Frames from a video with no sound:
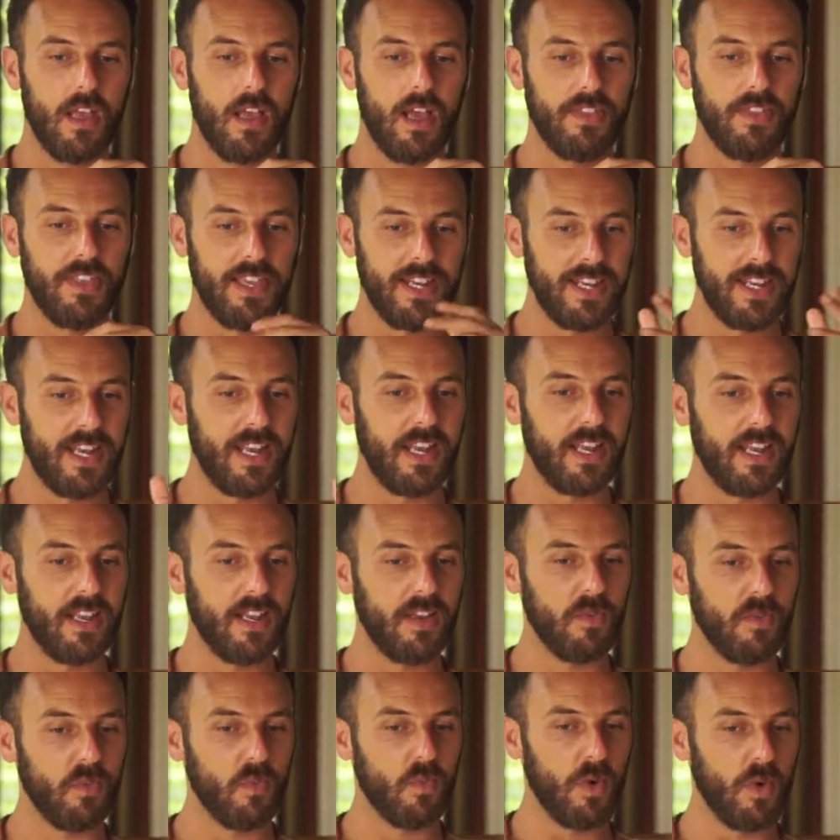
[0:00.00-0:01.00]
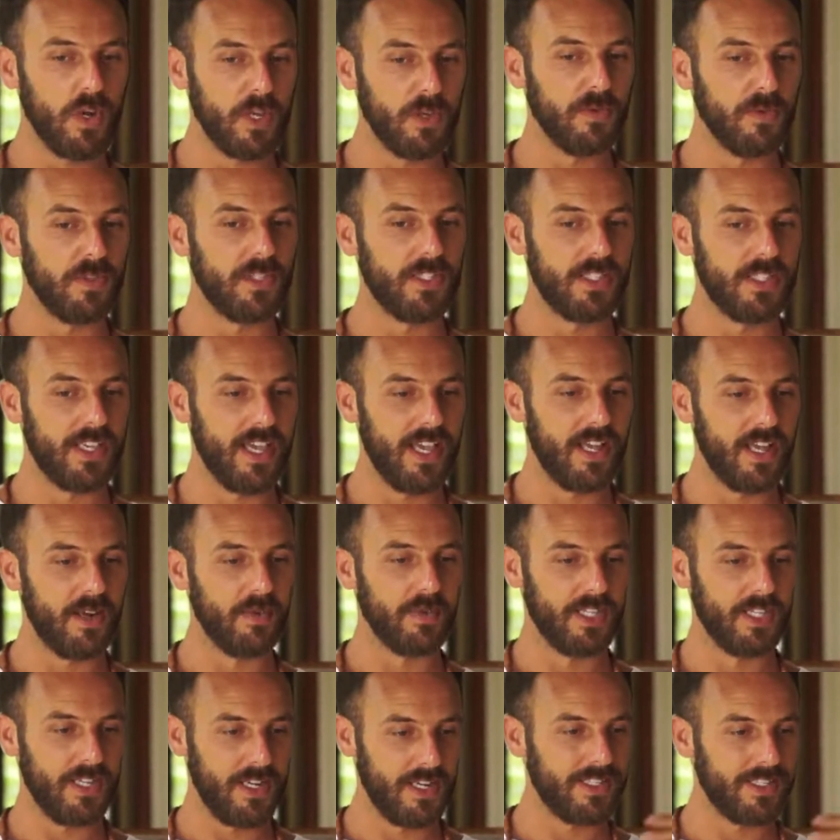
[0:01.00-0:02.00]
I think what you said
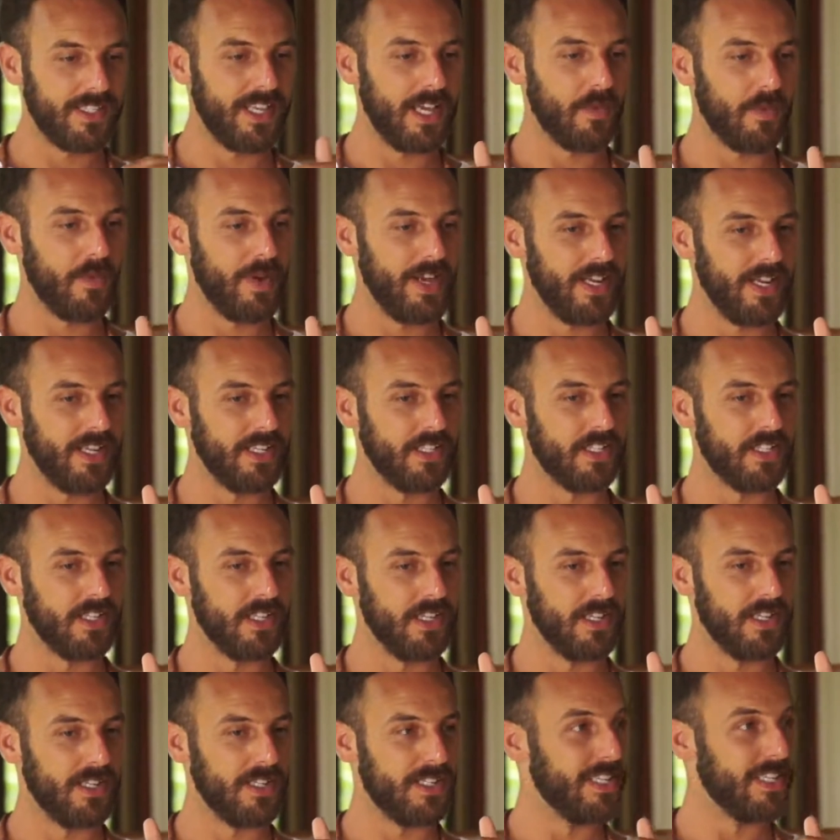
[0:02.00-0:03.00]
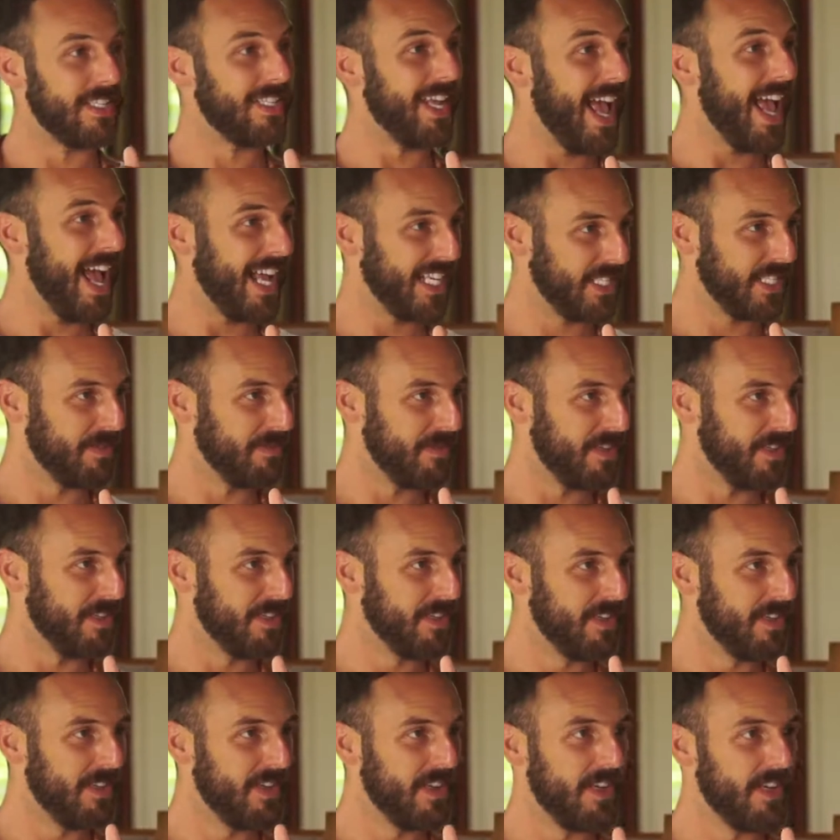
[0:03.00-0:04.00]
was a nice segue into
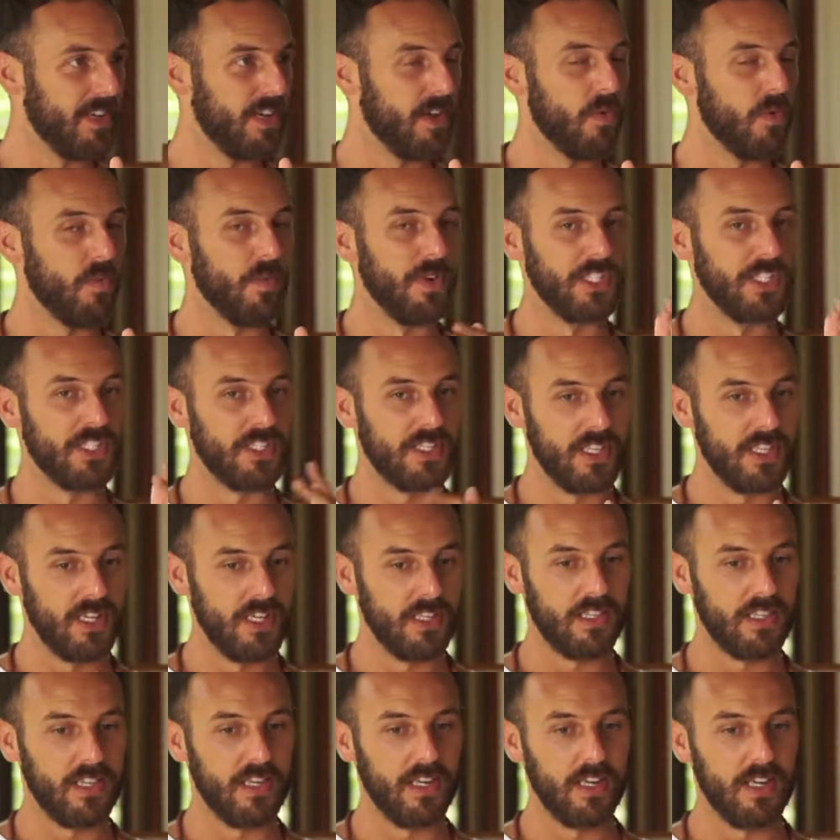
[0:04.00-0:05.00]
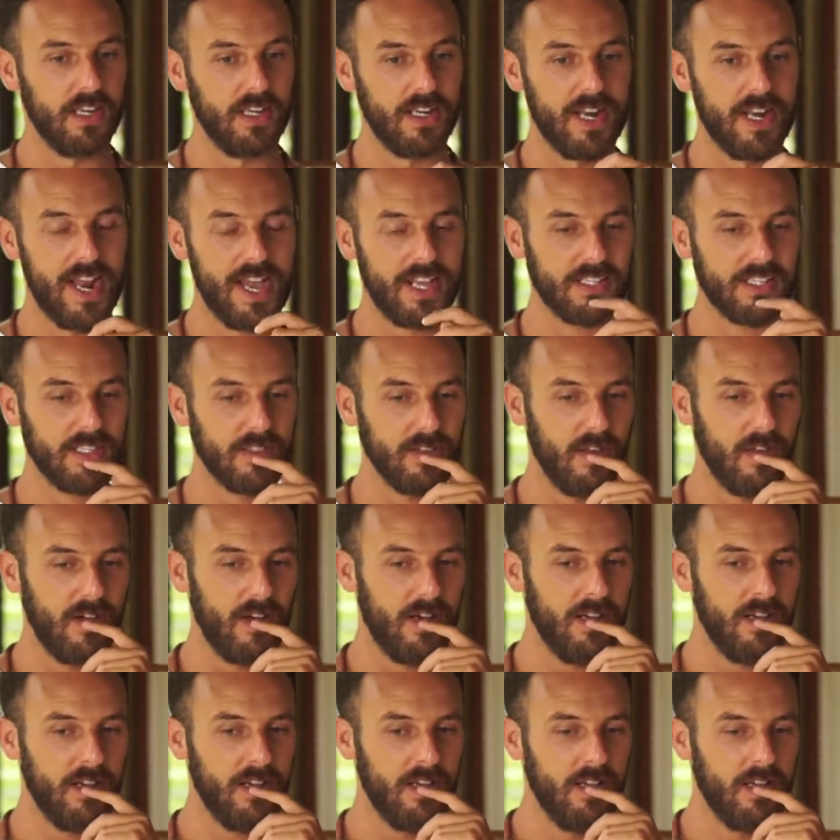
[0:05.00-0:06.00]
detachment, which is the next
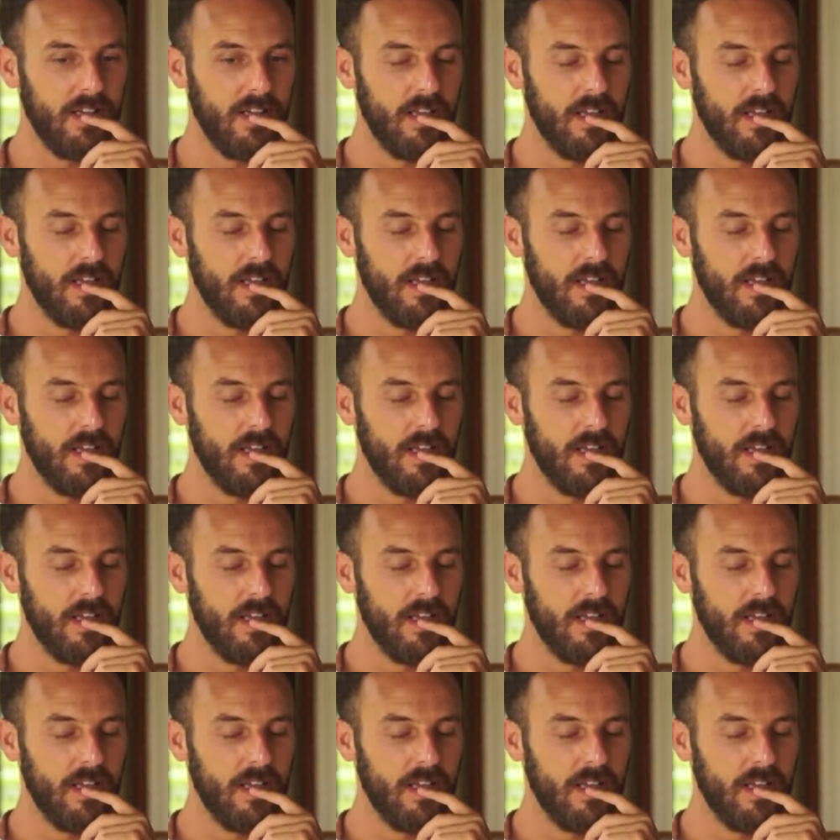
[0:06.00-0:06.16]
law